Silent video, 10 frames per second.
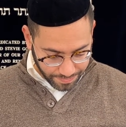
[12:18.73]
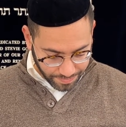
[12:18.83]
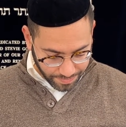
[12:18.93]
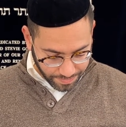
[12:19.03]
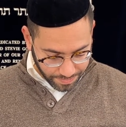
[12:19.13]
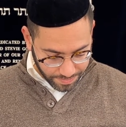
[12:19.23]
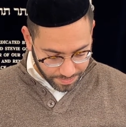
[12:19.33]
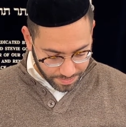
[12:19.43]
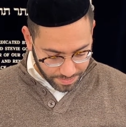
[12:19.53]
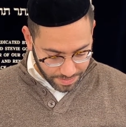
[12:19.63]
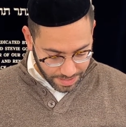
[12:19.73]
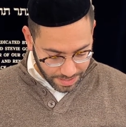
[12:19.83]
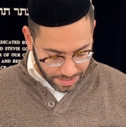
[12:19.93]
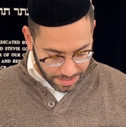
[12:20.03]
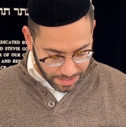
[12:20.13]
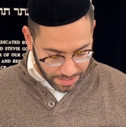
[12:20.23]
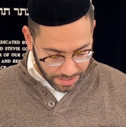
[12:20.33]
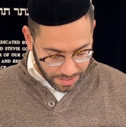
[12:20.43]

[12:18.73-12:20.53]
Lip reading: Nobody speaks.